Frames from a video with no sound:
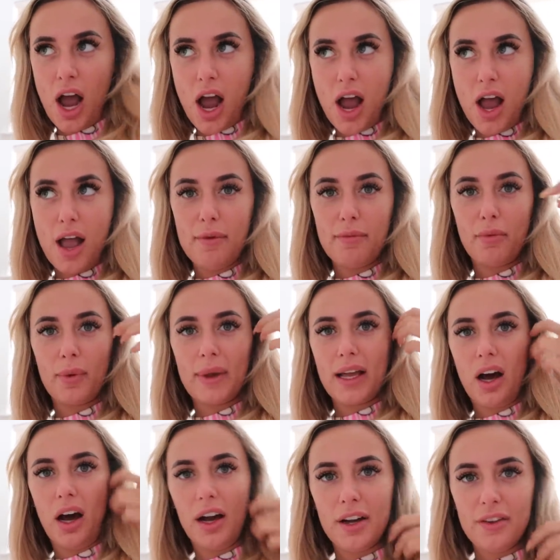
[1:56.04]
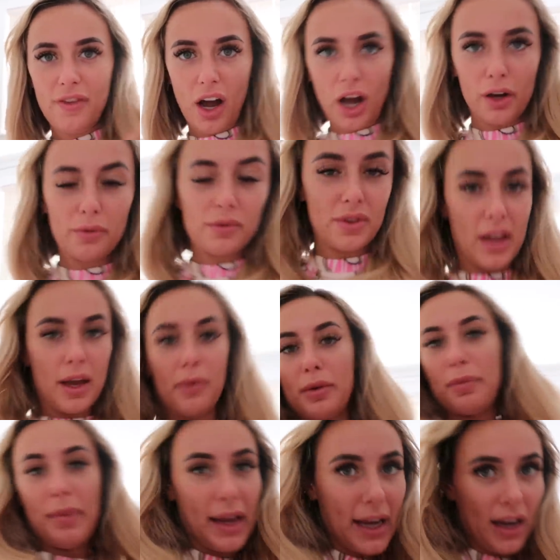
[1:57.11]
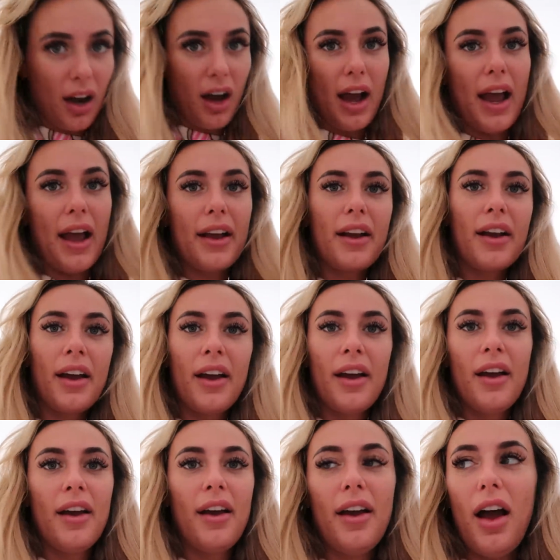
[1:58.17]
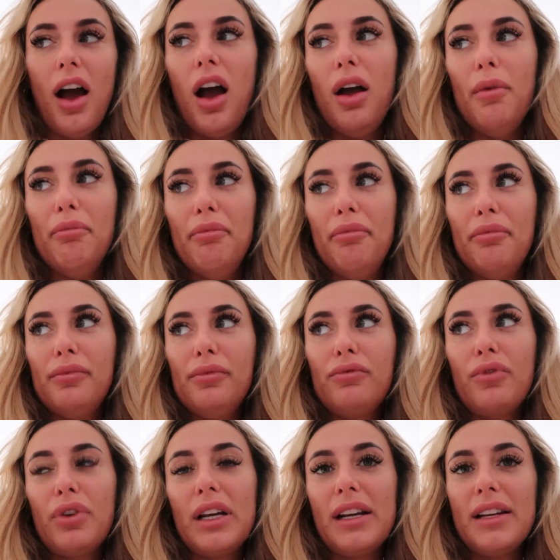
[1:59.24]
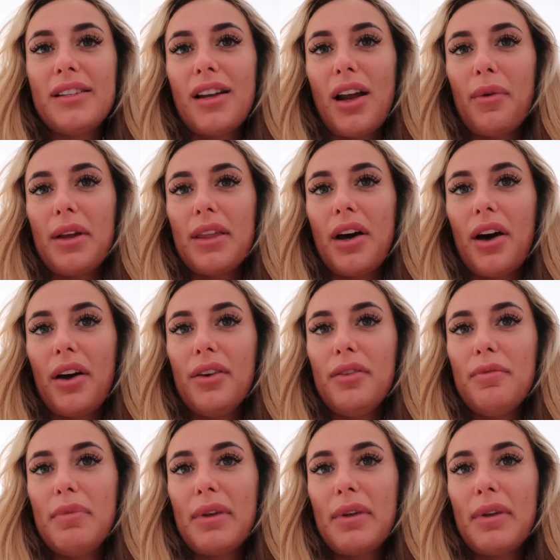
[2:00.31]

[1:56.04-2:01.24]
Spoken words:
We kind of hoped that it would be like really snowy though,